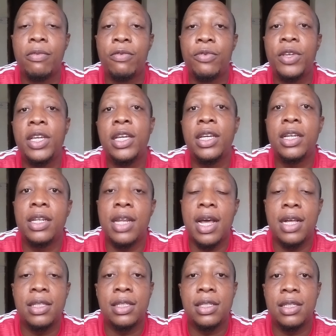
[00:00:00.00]
fee
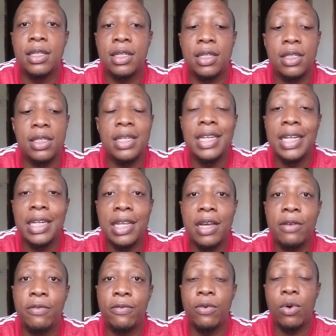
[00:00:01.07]
that is
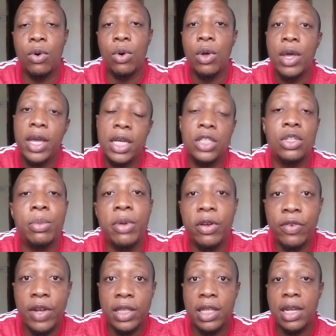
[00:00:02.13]
needed for it to be
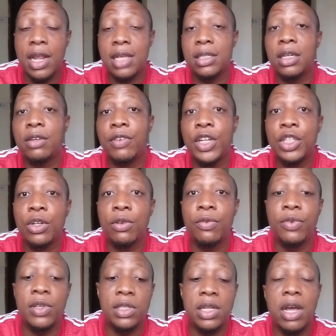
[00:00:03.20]
created as a creation
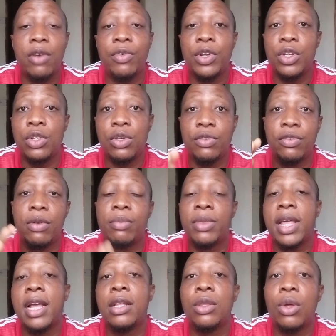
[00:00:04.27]
fee is now reduced from
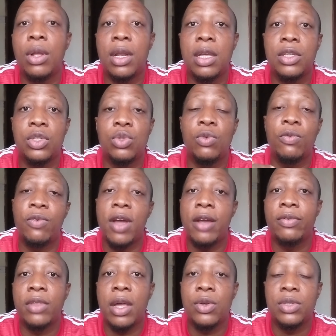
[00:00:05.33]
$10 to
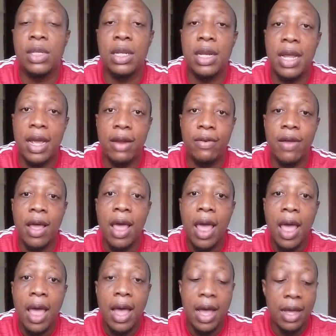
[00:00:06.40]
5,000 naira.
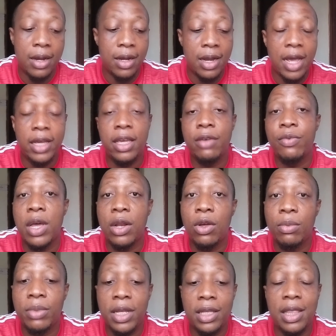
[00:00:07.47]
And I gave you an
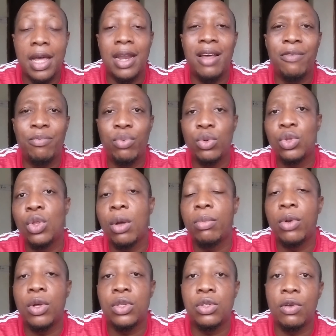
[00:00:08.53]
update, and I've put
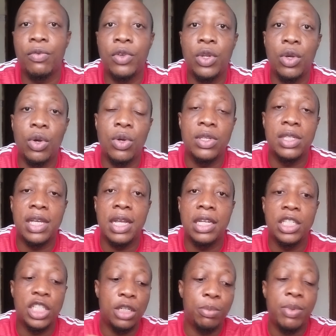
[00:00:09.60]
up lots of video
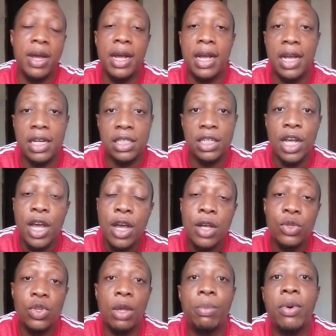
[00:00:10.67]
concerning Chipper Cash
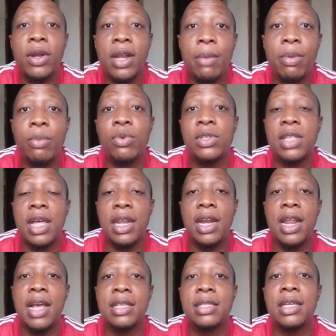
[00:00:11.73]
to a point that people
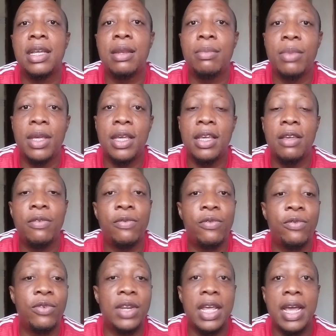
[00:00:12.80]
started asking me
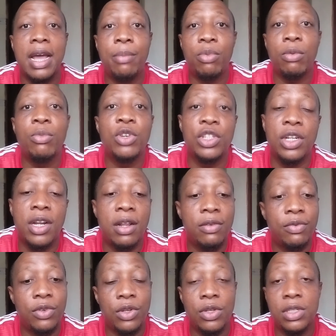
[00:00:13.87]
if they are
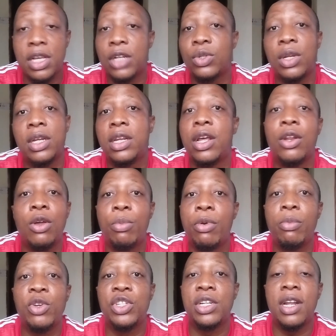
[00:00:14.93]
promotional videos. Actually, they are not
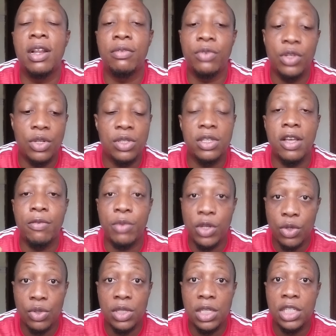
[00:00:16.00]
promotional videos. I've
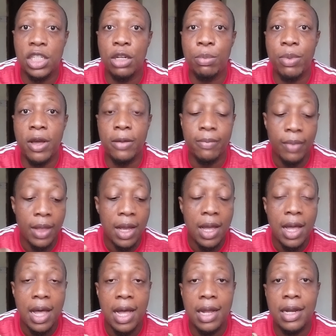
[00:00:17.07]
been using Chipper,
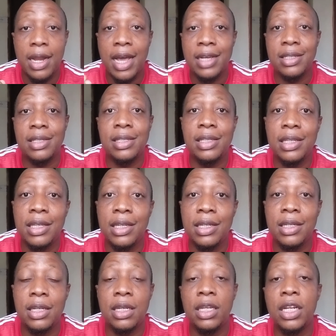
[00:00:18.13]
and I
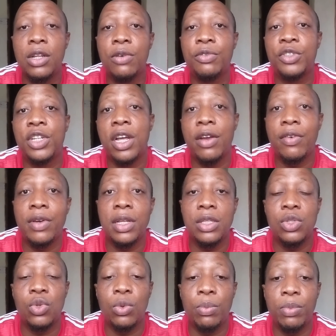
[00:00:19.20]
see the need of sharing
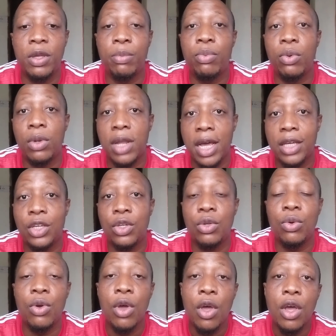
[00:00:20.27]
it to people like
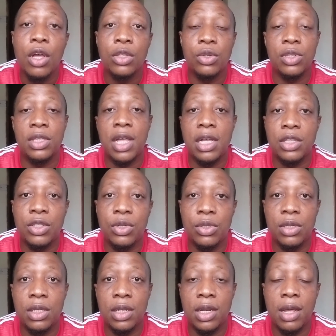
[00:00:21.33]
you to start
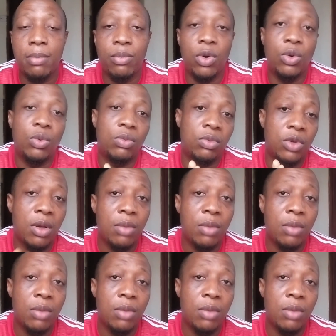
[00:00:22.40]
using them. But